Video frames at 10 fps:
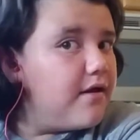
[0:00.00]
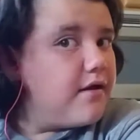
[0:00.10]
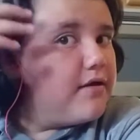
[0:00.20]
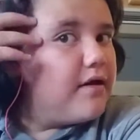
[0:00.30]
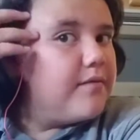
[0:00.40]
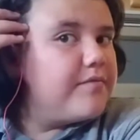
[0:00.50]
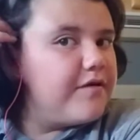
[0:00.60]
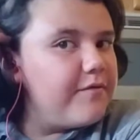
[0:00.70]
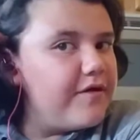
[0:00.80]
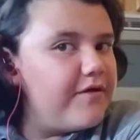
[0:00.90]
Yep,
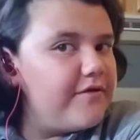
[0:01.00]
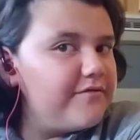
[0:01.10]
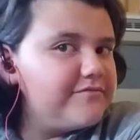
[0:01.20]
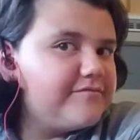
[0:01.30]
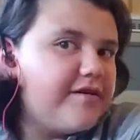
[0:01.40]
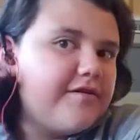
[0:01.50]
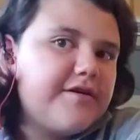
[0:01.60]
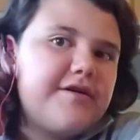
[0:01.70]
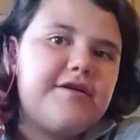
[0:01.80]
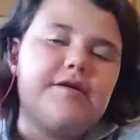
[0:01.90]
there we go.
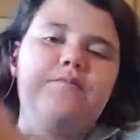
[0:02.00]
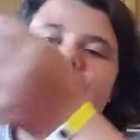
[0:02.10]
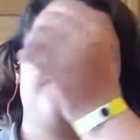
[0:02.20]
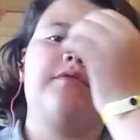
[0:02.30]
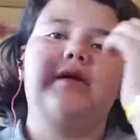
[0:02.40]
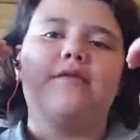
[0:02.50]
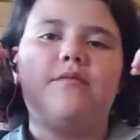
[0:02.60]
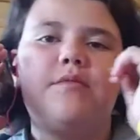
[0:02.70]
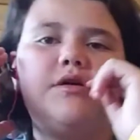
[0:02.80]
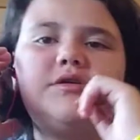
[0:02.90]
Okay, but like the
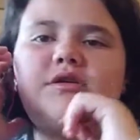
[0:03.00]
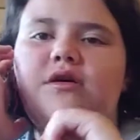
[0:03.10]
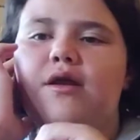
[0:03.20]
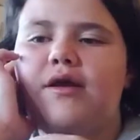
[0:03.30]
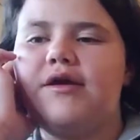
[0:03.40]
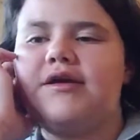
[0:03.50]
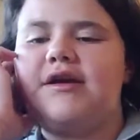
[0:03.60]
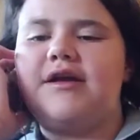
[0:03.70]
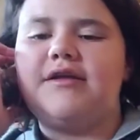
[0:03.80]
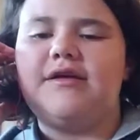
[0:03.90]
music on it, it
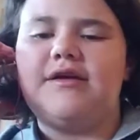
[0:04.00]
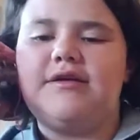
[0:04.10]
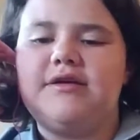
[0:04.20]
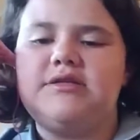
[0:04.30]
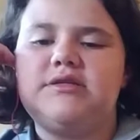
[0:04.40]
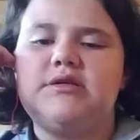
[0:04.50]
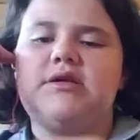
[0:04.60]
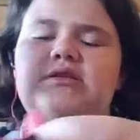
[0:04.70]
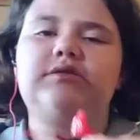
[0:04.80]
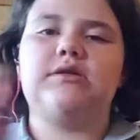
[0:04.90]
kind of like it's
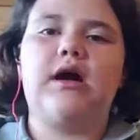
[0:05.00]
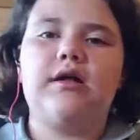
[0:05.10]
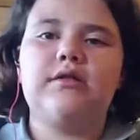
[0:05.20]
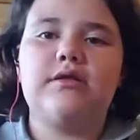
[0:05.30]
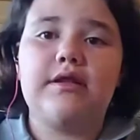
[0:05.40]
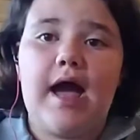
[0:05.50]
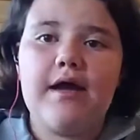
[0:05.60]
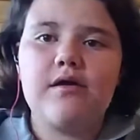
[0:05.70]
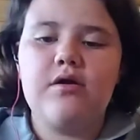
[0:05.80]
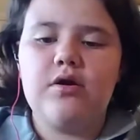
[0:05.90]
it's not
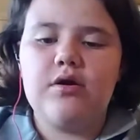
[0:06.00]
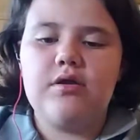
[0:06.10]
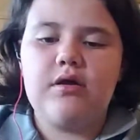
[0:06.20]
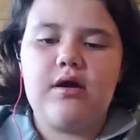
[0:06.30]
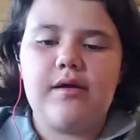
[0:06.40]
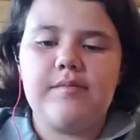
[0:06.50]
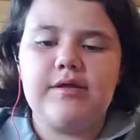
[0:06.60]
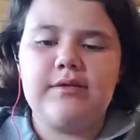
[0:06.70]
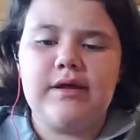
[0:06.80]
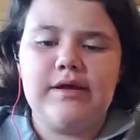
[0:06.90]
that good. I
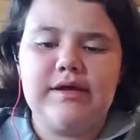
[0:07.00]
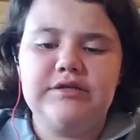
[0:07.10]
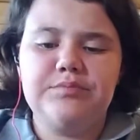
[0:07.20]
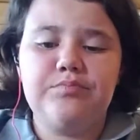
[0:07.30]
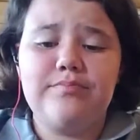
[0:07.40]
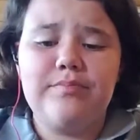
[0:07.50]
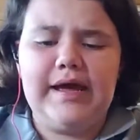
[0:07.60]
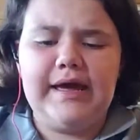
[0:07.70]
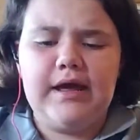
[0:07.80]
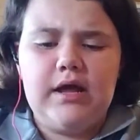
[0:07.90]
mean, like it's
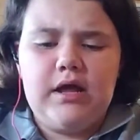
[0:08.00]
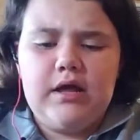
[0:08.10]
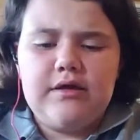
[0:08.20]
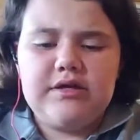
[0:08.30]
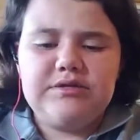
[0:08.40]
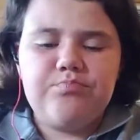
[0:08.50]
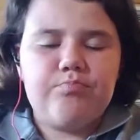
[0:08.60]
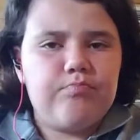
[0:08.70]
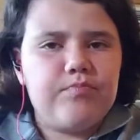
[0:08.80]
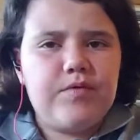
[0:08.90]
like this
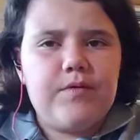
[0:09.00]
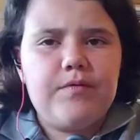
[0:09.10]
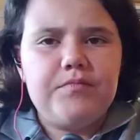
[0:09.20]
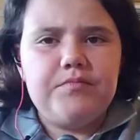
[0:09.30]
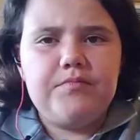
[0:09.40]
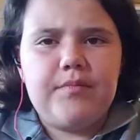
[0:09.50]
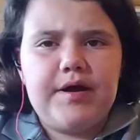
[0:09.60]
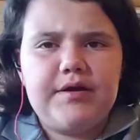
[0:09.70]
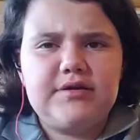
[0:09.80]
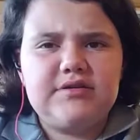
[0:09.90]
the
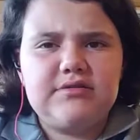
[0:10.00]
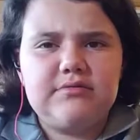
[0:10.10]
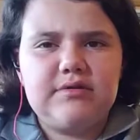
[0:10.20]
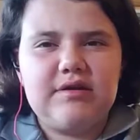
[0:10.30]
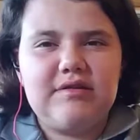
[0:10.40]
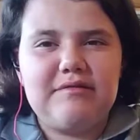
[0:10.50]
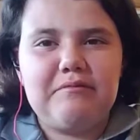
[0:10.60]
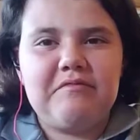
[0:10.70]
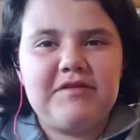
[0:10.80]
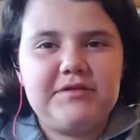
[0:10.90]
mics and like
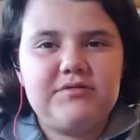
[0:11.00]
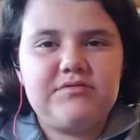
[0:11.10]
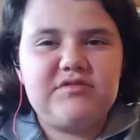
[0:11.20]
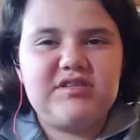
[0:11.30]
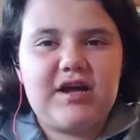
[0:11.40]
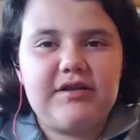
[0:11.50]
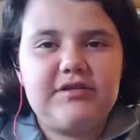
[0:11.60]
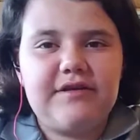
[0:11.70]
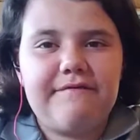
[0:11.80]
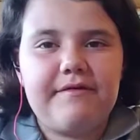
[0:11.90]

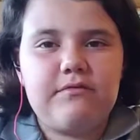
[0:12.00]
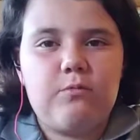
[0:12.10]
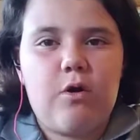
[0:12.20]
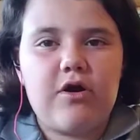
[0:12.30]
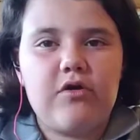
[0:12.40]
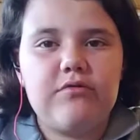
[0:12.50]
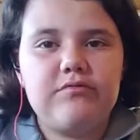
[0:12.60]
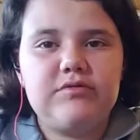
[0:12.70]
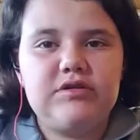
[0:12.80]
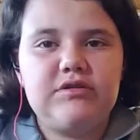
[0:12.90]
scientific water
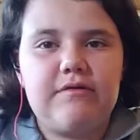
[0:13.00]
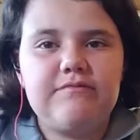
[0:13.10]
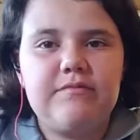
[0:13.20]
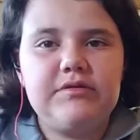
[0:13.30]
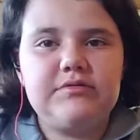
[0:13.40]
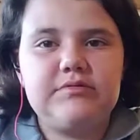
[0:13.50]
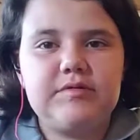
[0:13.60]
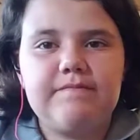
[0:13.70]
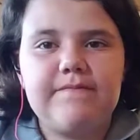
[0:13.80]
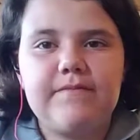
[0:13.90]
stuff.
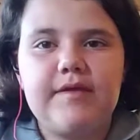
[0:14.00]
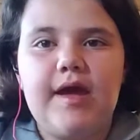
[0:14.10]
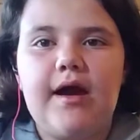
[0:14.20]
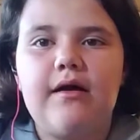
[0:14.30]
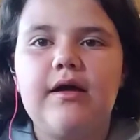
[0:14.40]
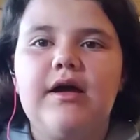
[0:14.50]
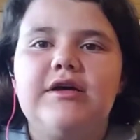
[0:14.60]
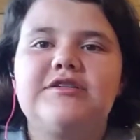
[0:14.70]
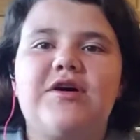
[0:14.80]
Yeah, so